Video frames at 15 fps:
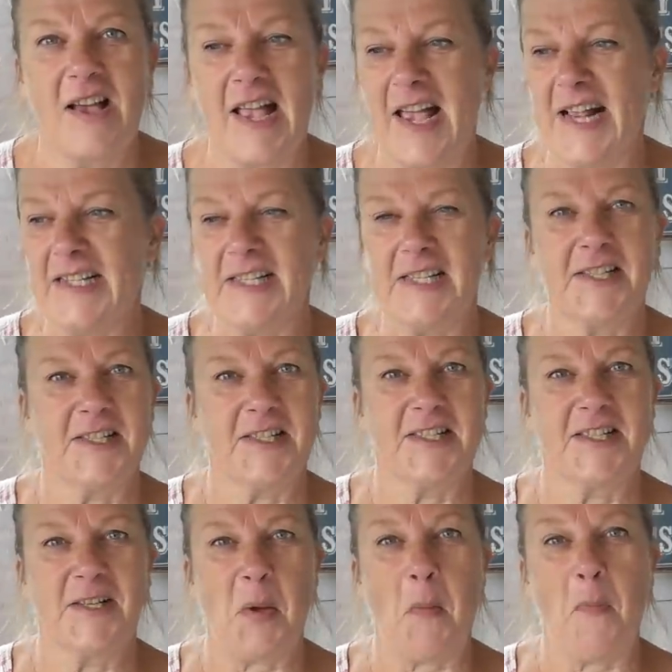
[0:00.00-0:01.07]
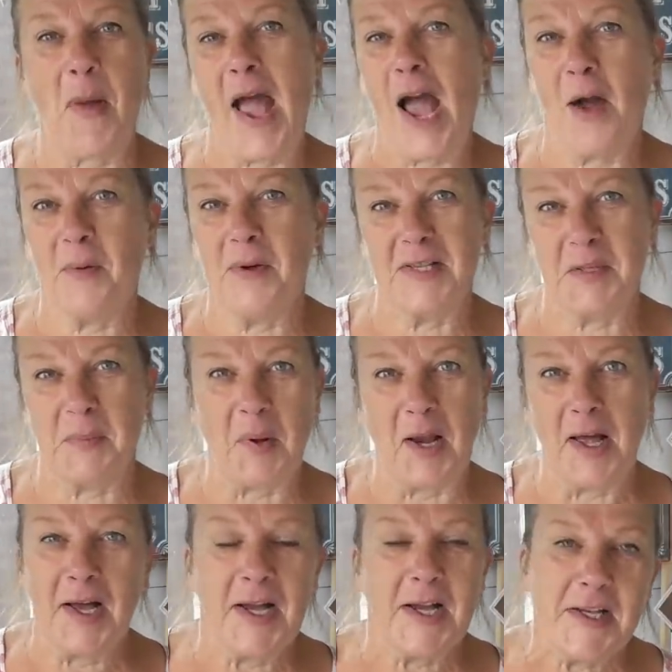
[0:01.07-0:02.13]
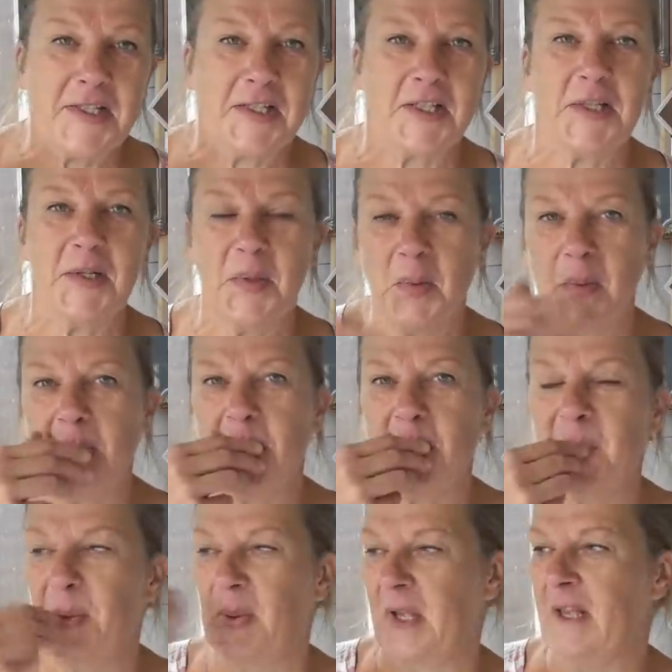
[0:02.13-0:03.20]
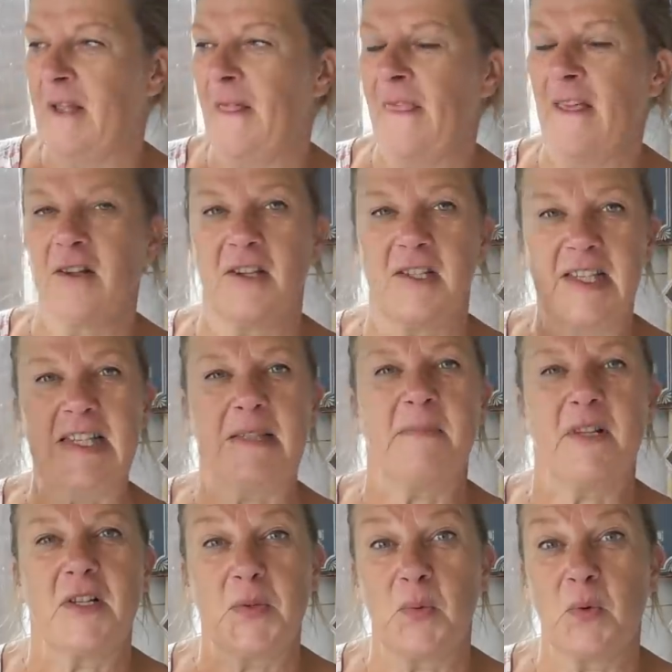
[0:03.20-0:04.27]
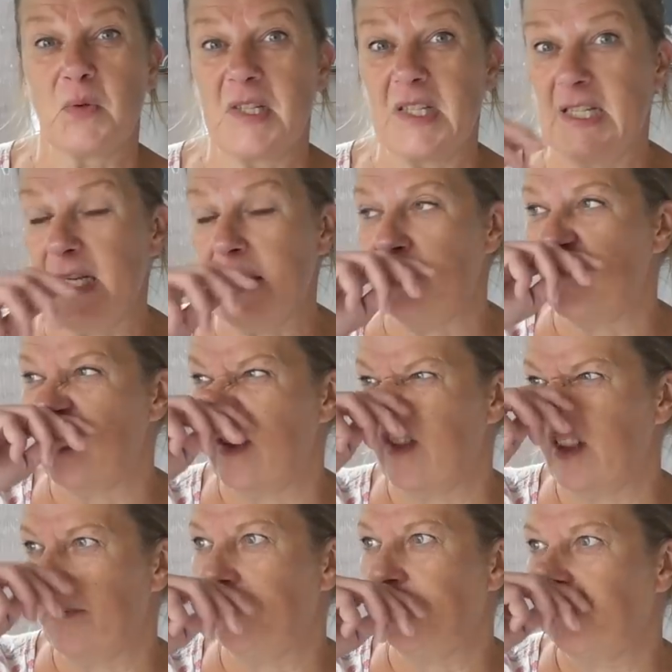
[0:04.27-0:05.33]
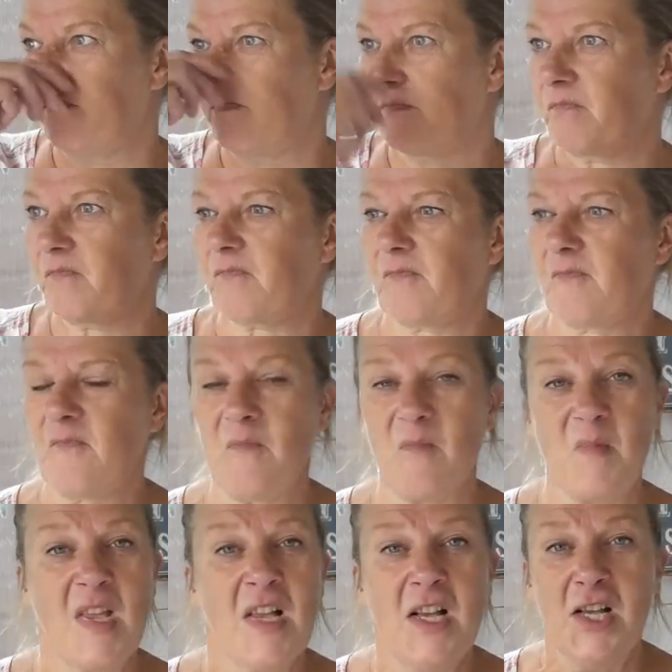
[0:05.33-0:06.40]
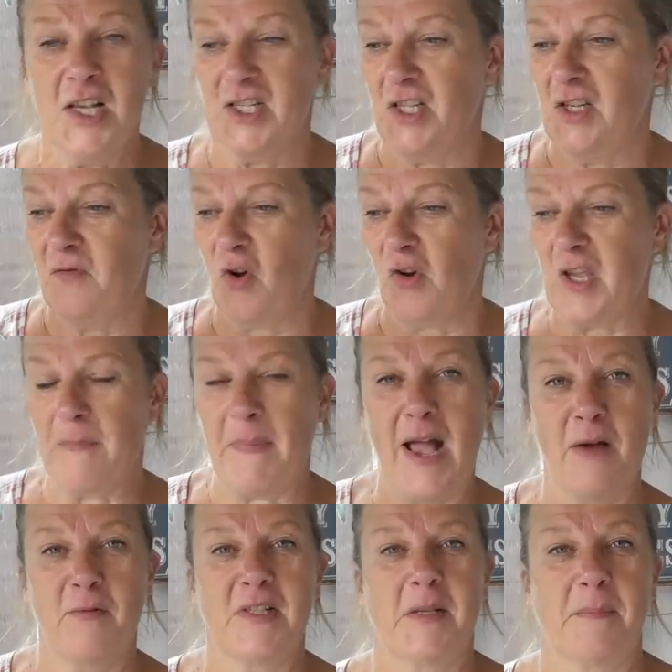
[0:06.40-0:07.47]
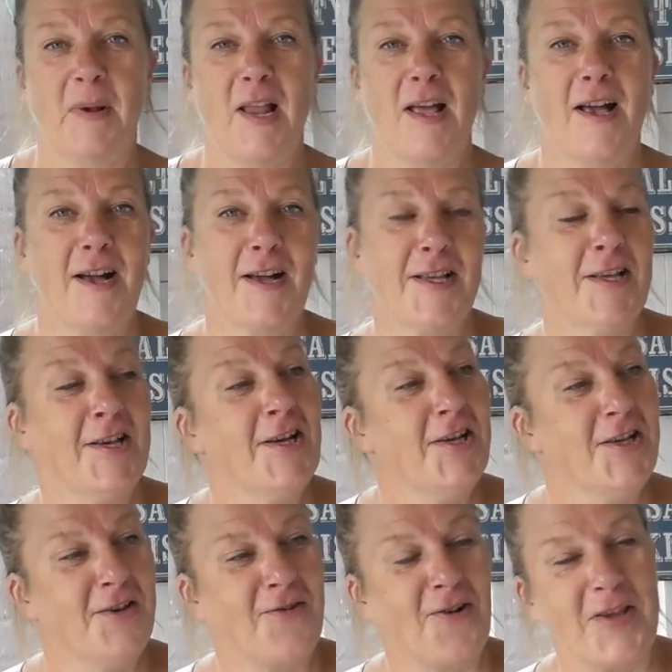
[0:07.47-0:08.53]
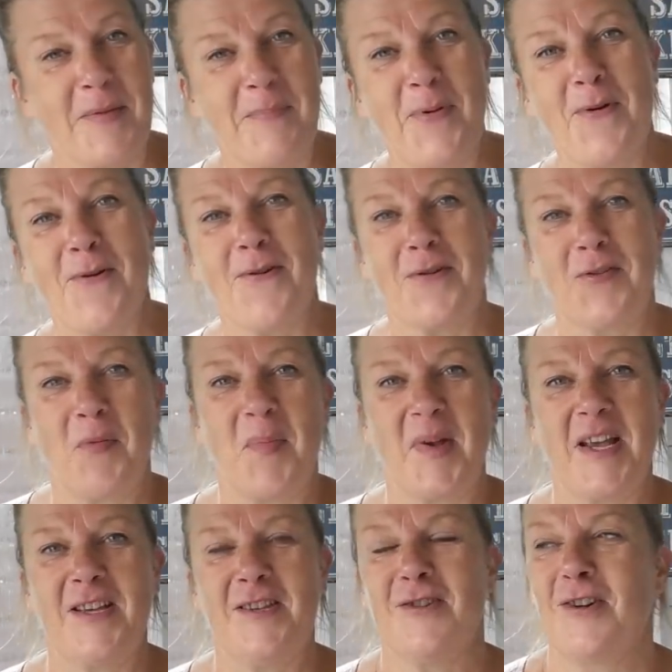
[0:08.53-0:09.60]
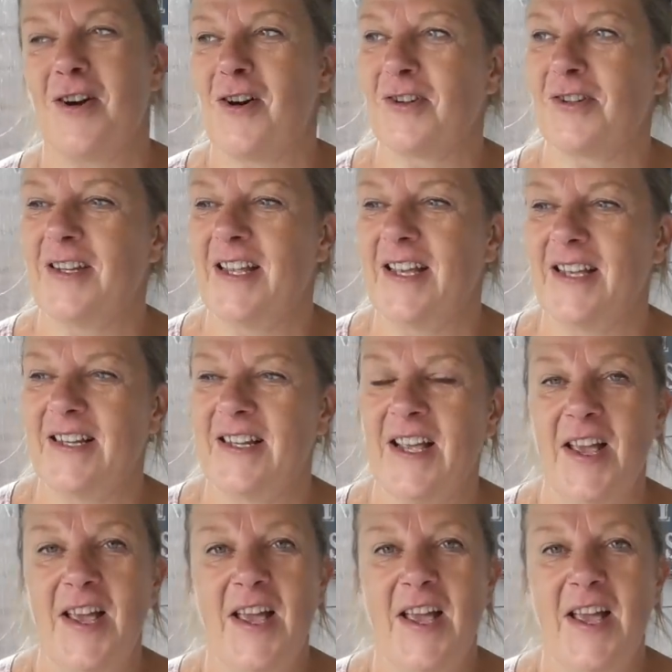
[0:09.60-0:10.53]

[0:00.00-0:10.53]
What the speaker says: instant power supply to, because these mills were all steam driven. So you've got your power supply, you've got your port for bringing your cotton in,